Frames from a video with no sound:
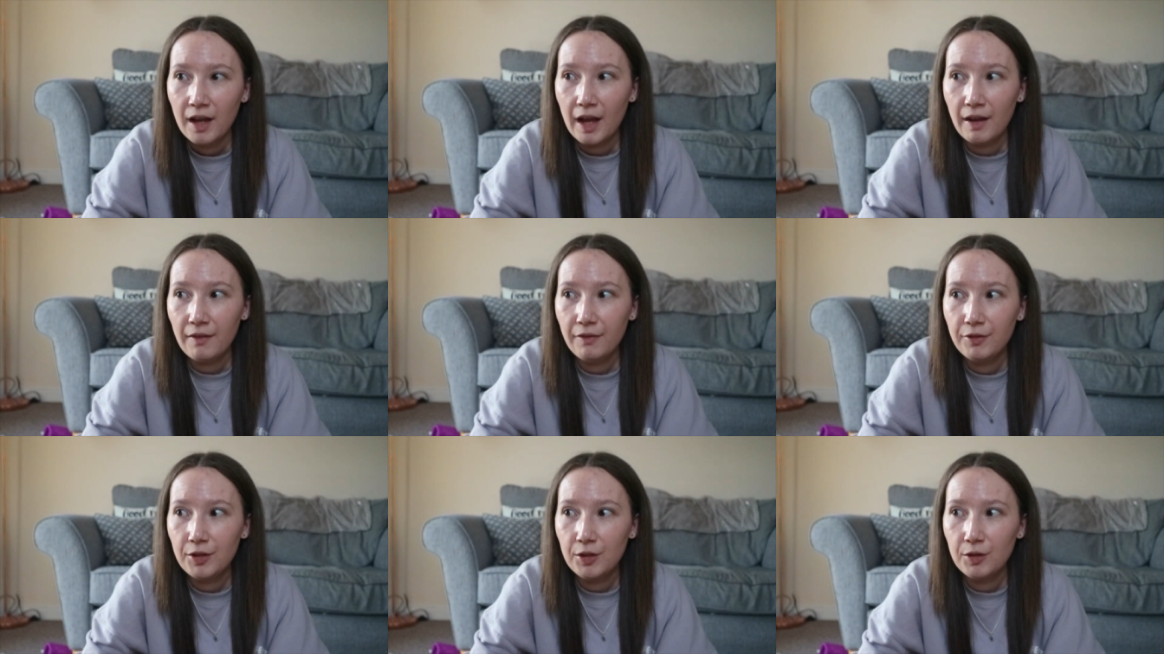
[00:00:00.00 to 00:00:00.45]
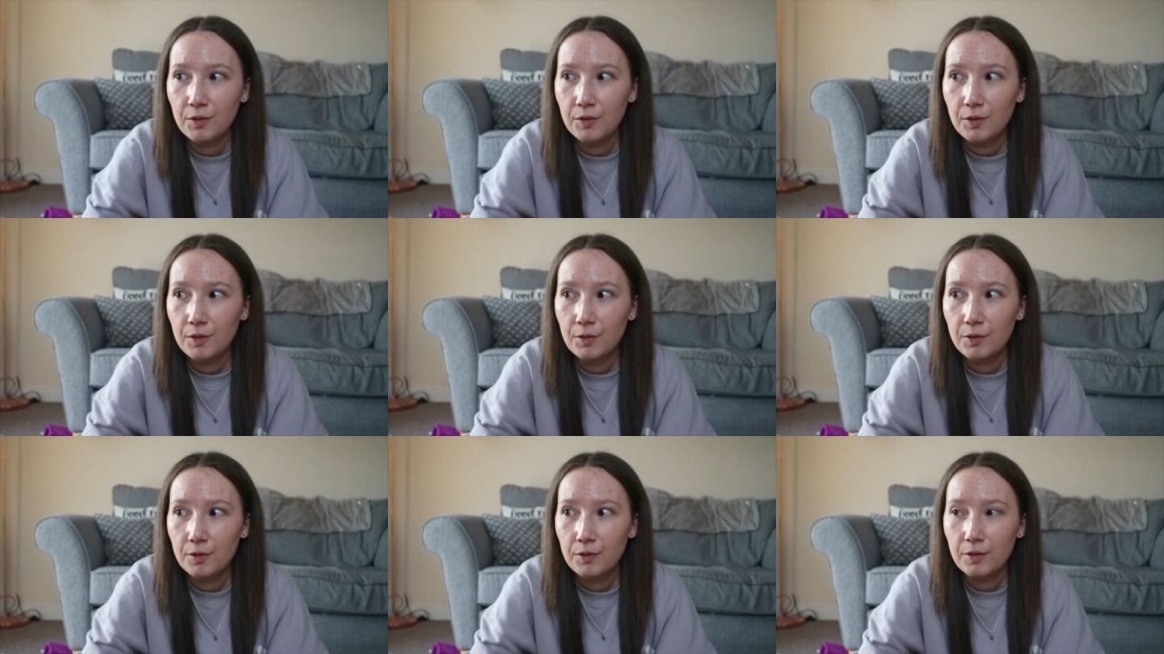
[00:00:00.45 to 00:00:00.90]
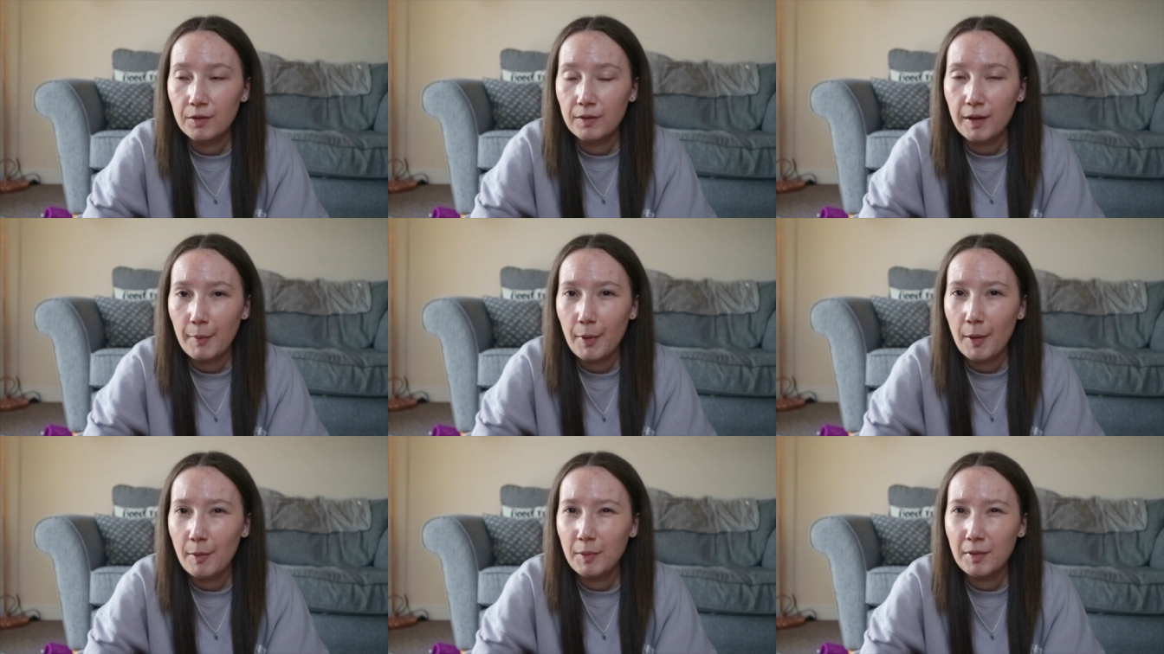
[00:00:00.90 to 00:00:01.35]
a few,
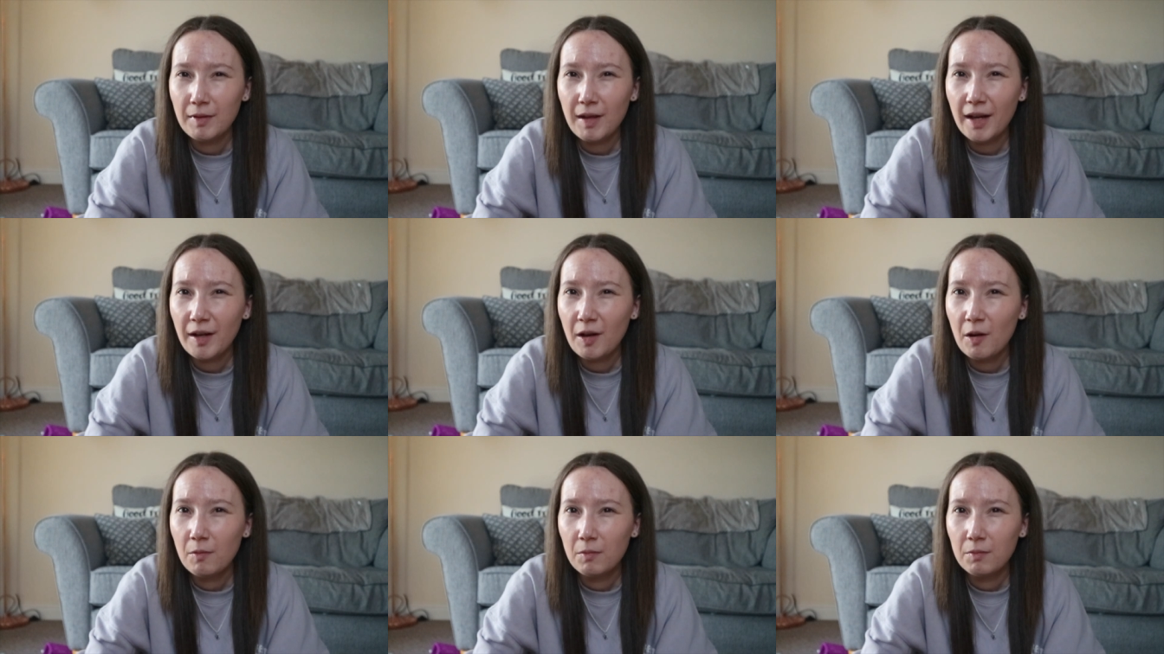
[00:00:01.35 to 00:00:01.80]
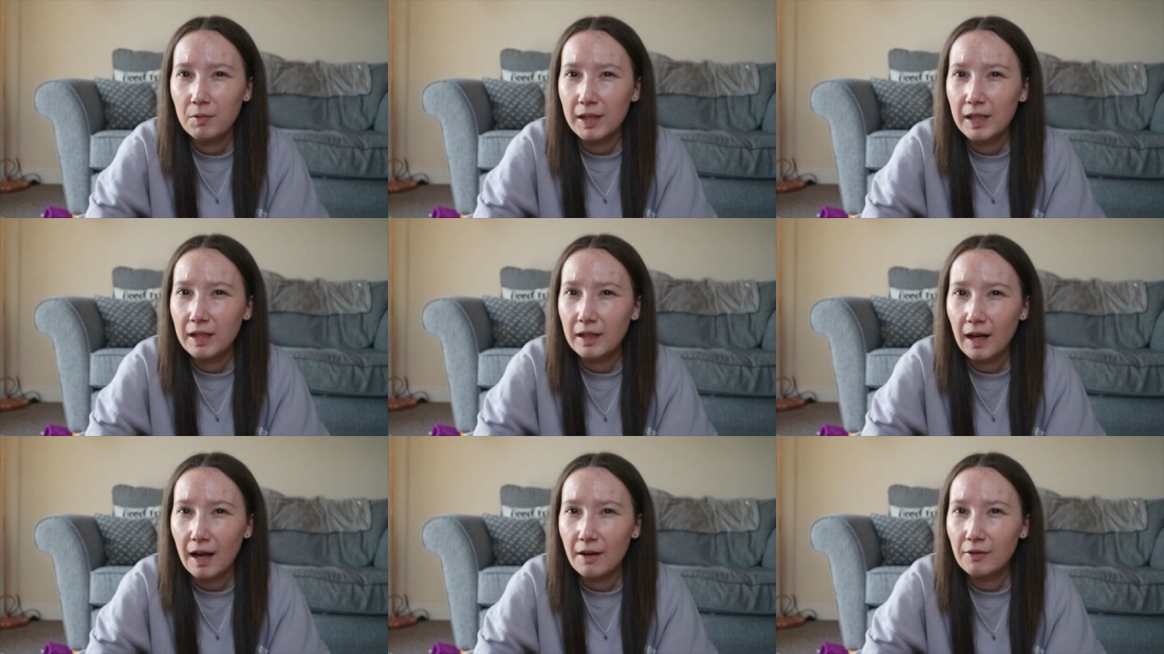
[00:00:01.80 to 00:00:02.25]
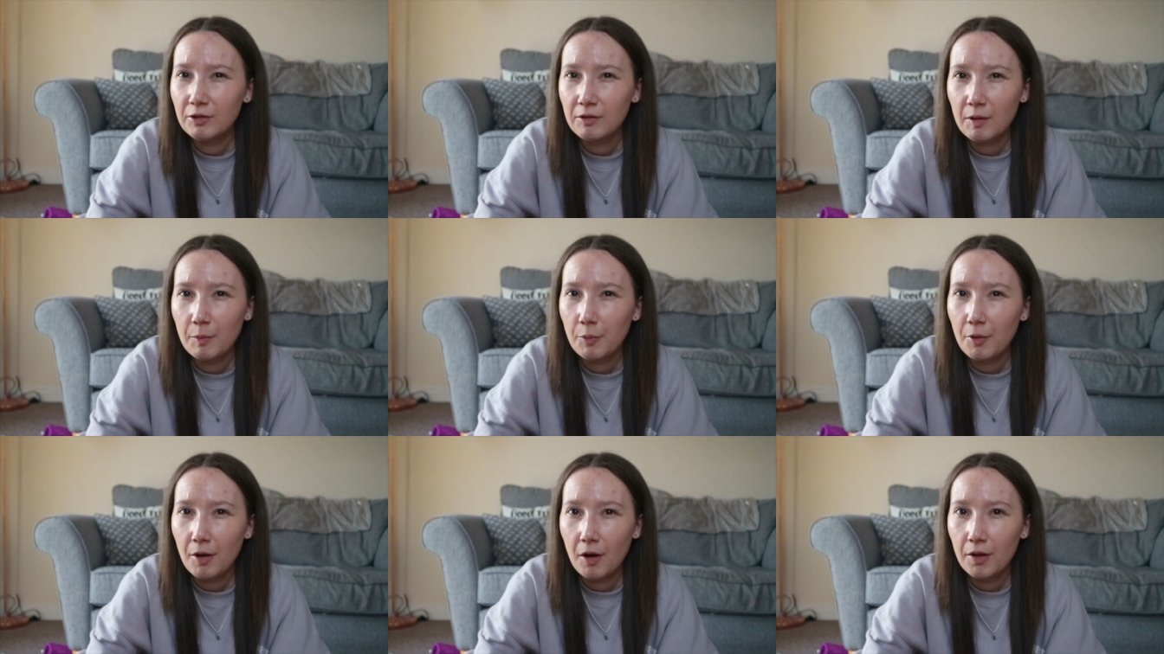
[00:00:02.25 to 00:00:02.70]
like probably like a week after
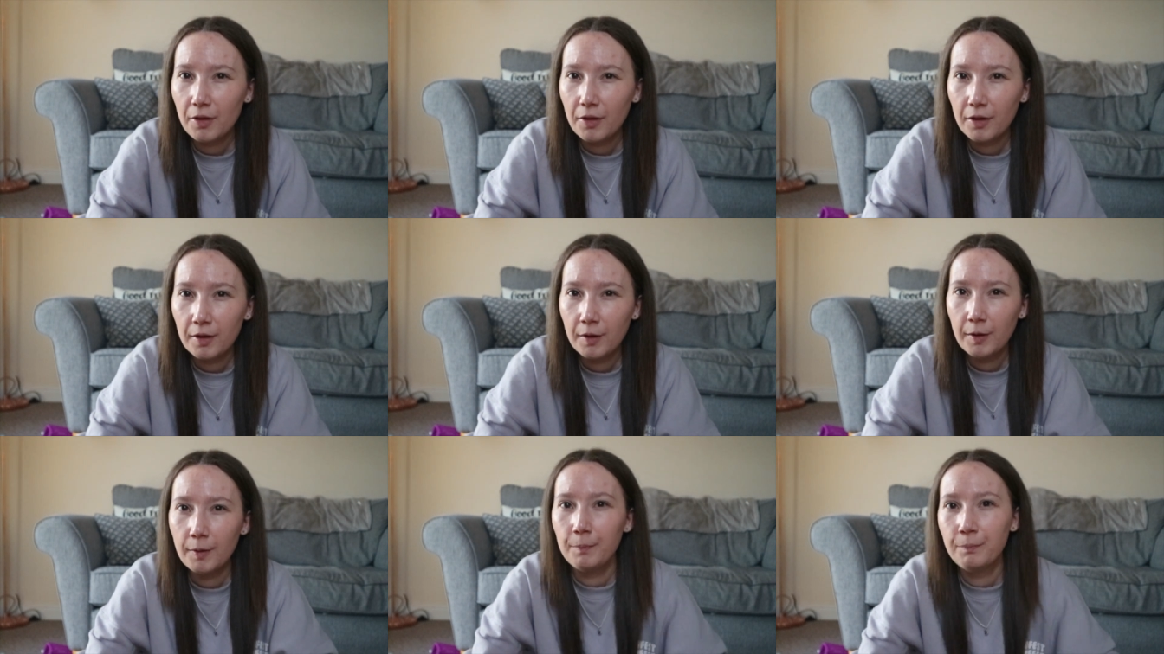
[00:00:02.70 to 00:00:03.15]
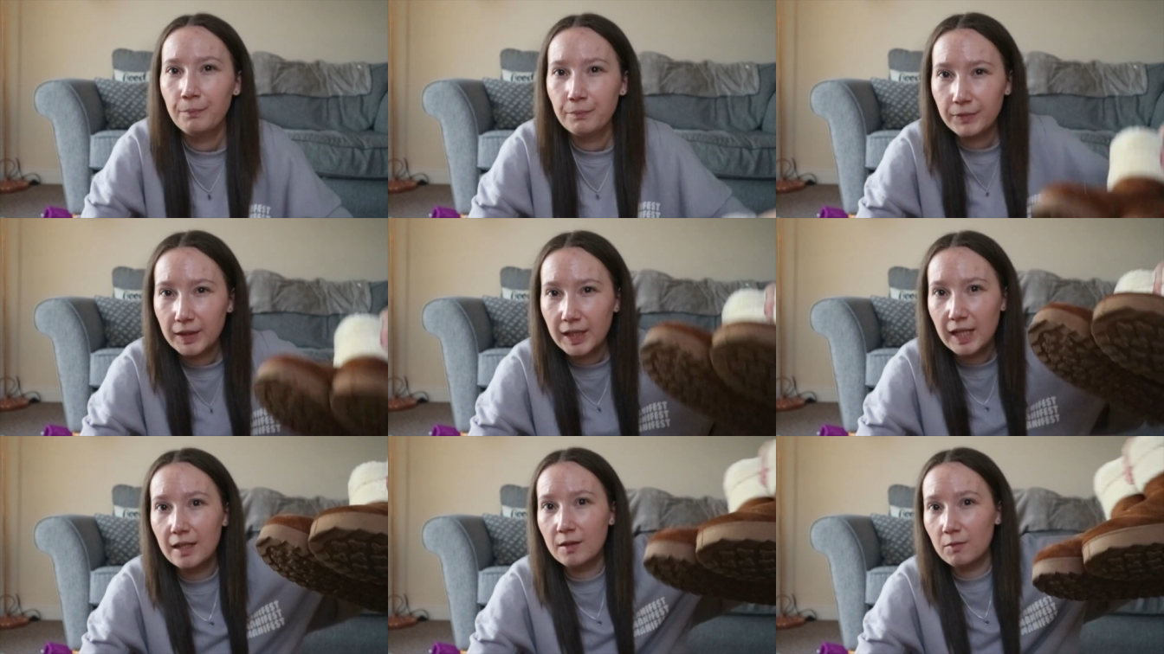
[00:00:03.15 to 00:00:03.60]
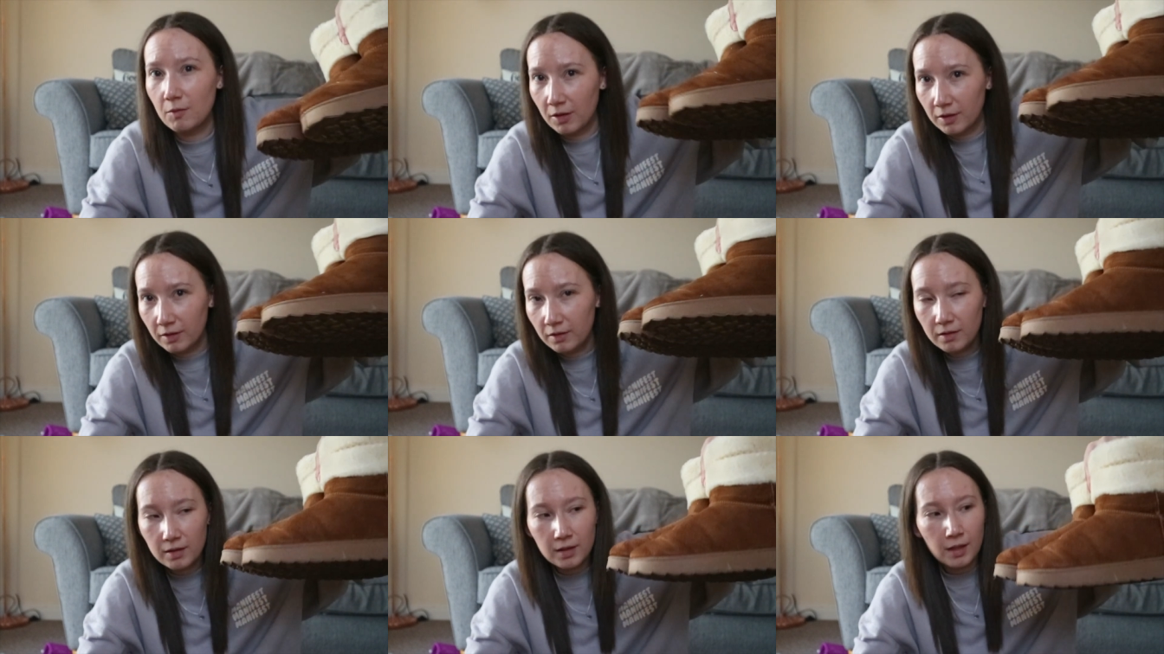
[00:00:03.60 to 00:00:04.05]
I bought them, these
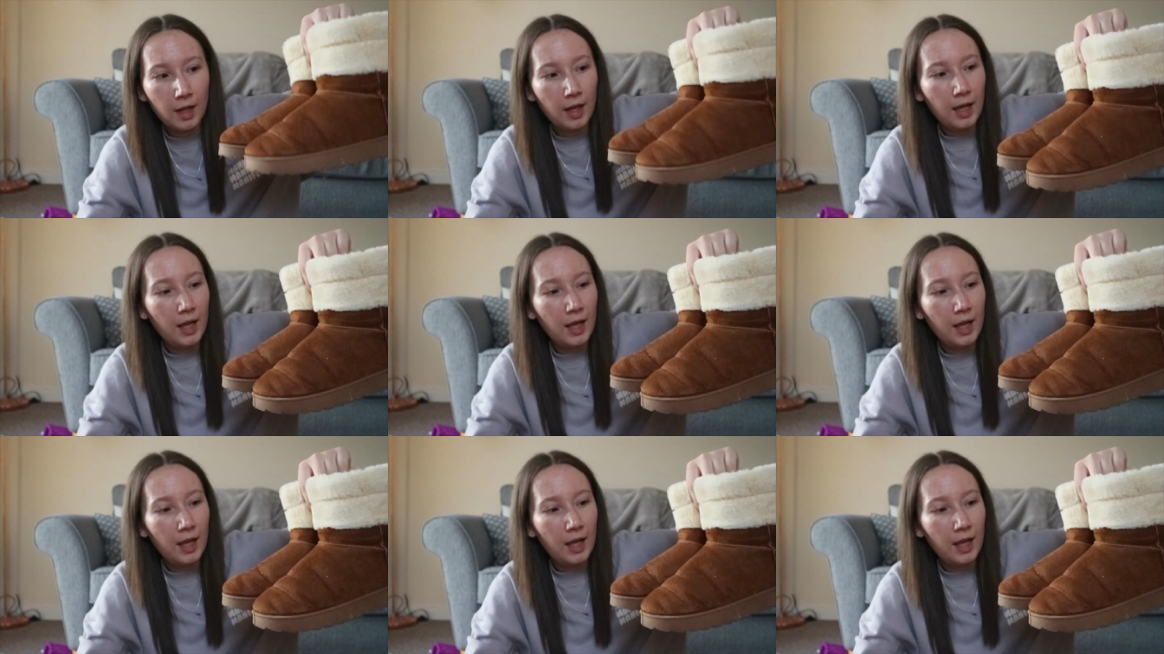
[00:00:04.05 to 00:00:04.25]
ones.